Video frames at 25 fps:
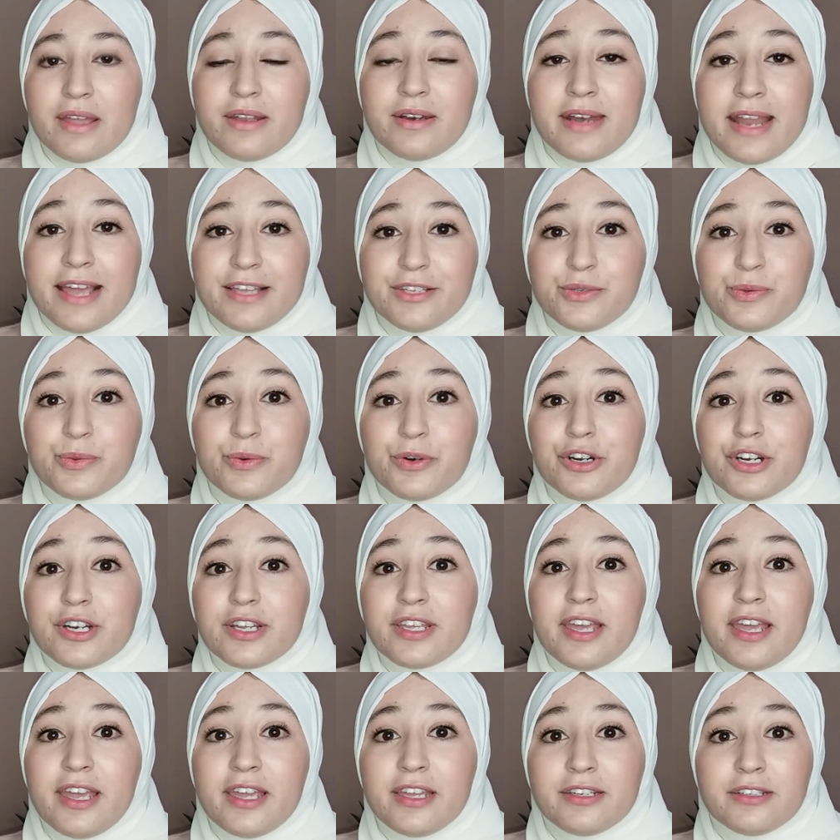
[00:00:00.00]

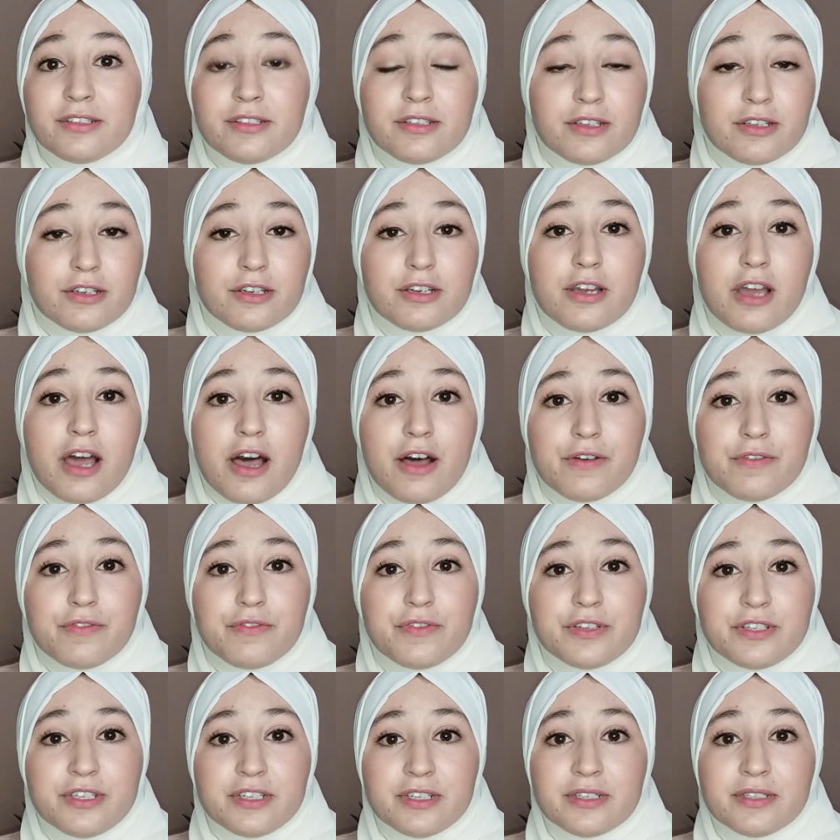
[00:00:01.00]
networking,
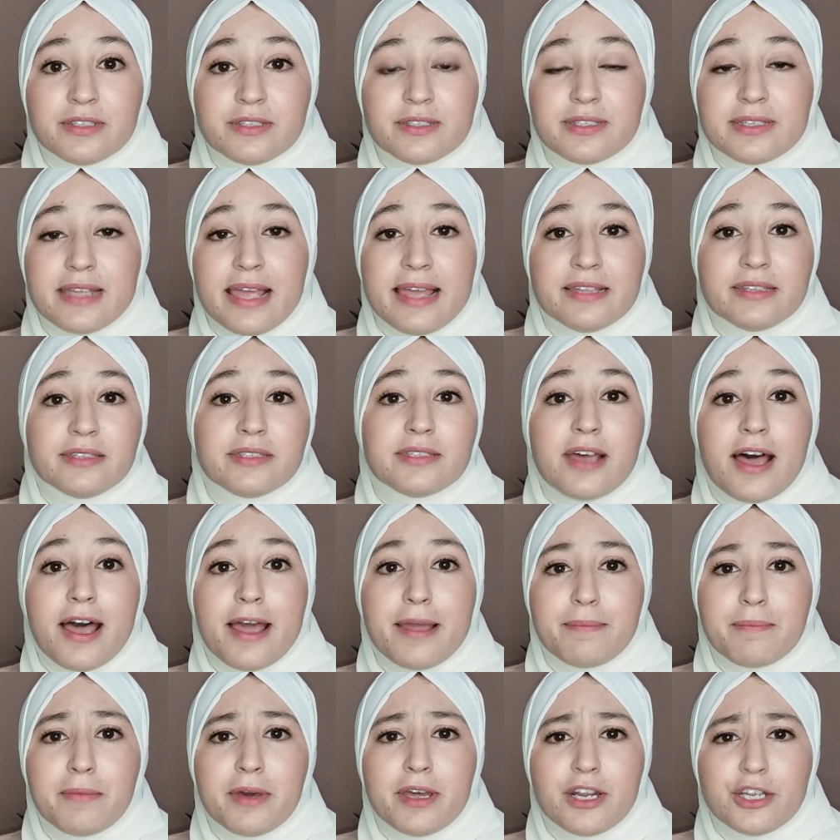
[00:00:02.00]
confidence, and
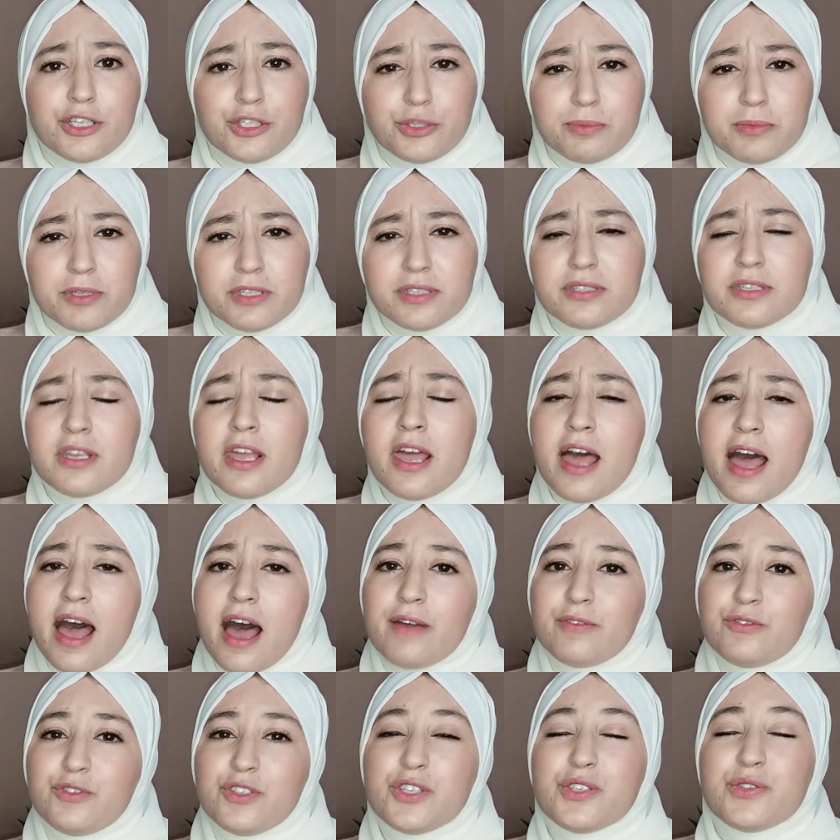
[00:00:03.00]
time management.
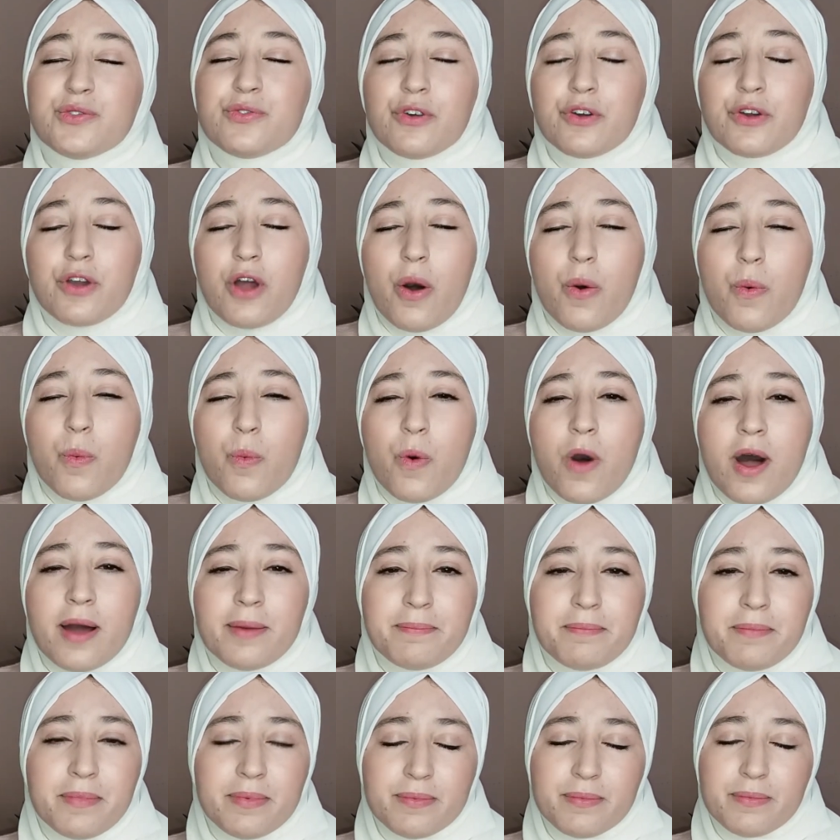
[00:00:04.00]
I've just forgot
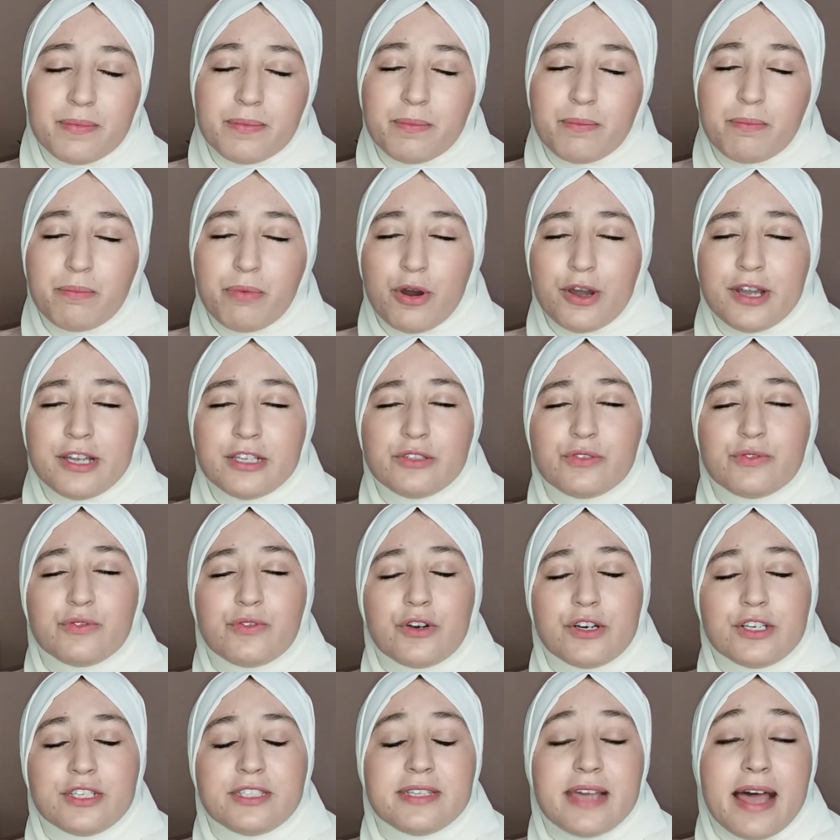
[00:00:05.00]
one point
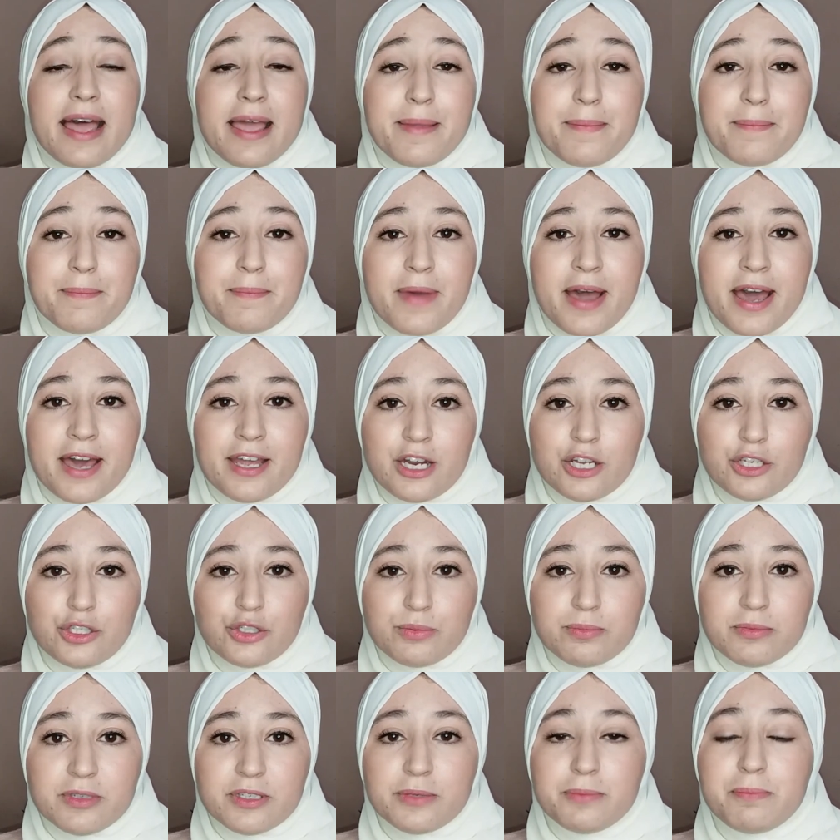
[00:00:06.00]
for time
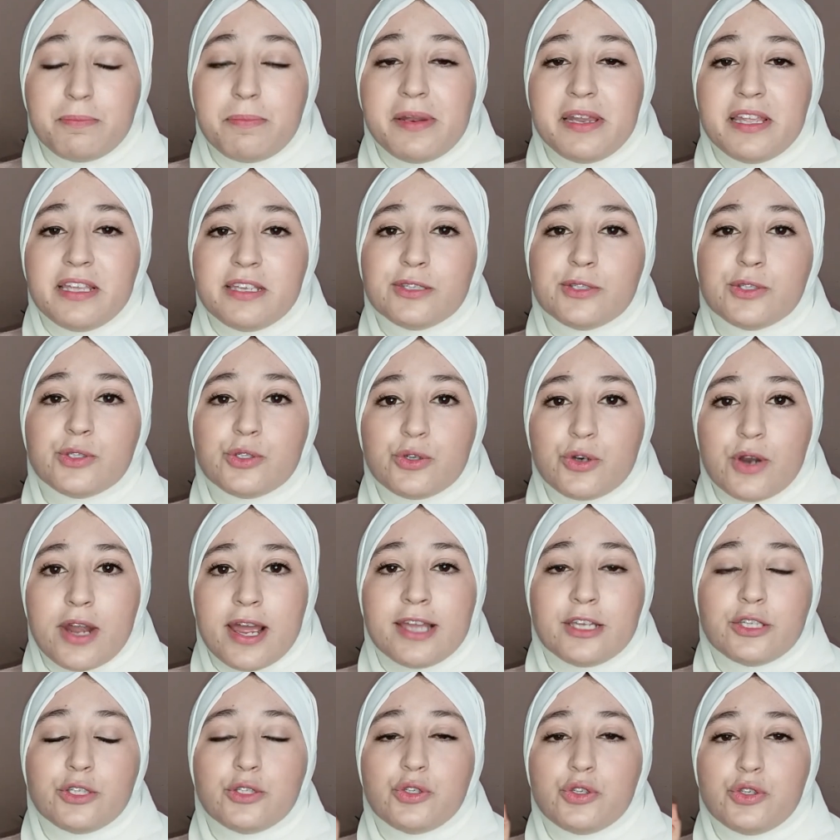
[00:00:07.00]
management. Please
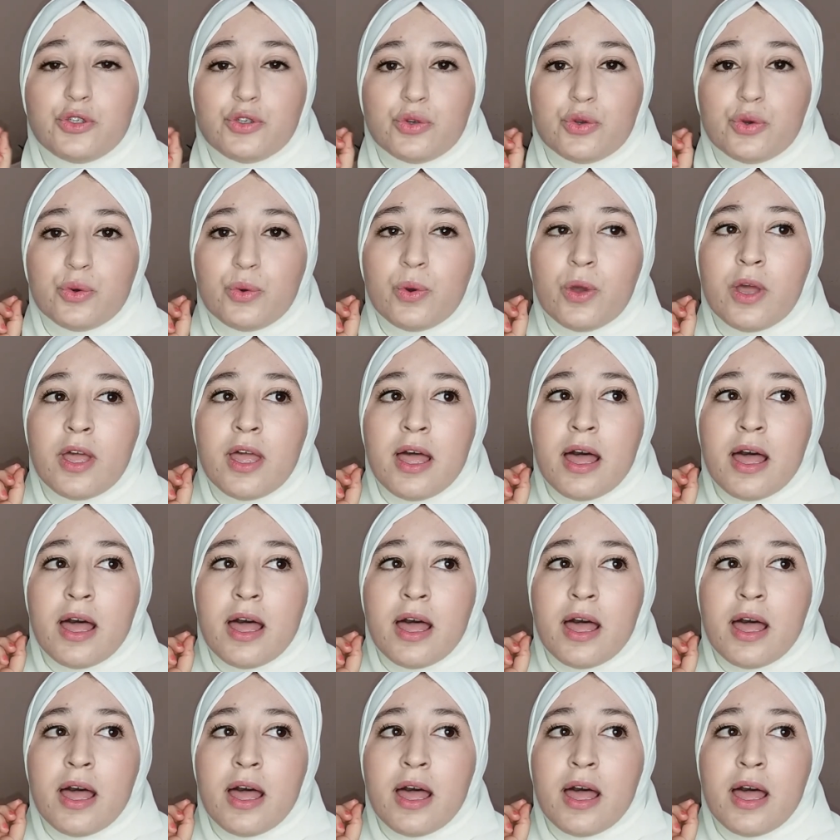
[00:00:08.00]
try to